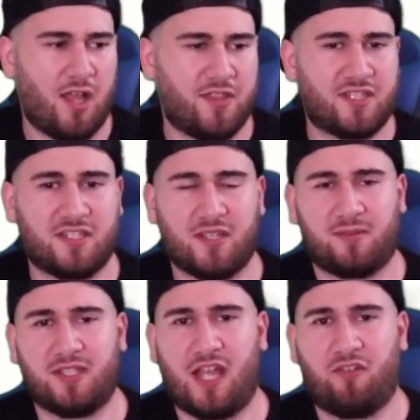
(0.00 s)
This is
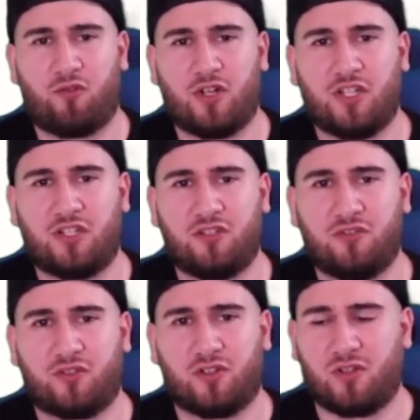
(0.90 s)
something that I wanted to
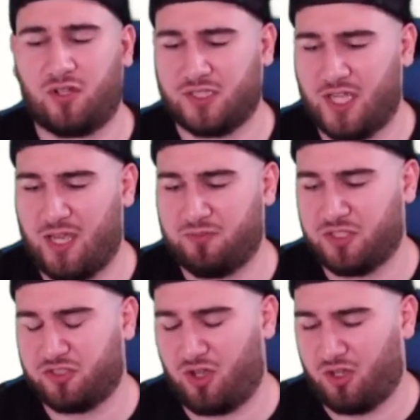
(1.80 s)
do for a long time,
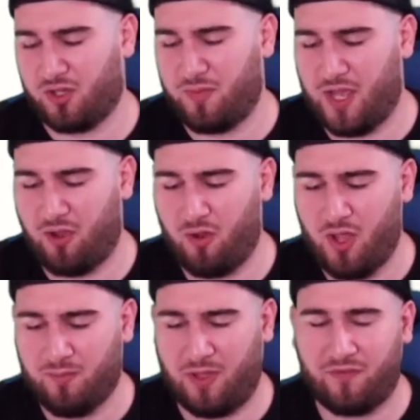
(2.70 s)
just talk about
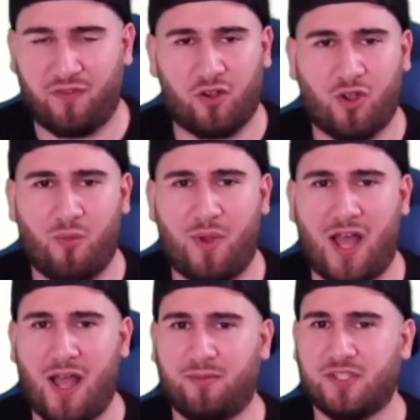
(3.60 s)
my Funko
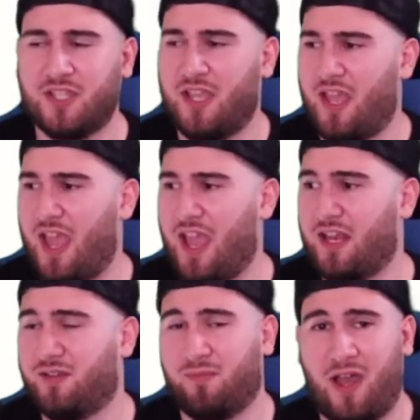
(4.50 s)
Pops
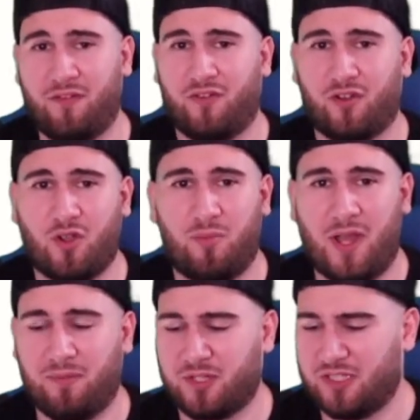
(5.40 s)
and my Funko
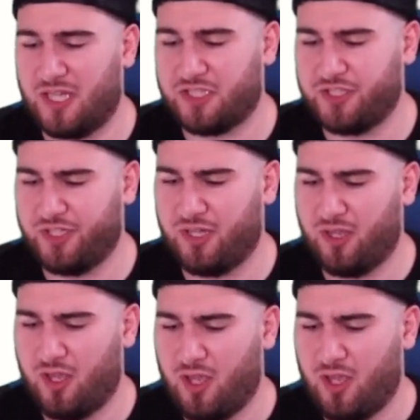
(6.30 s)
Pop collection.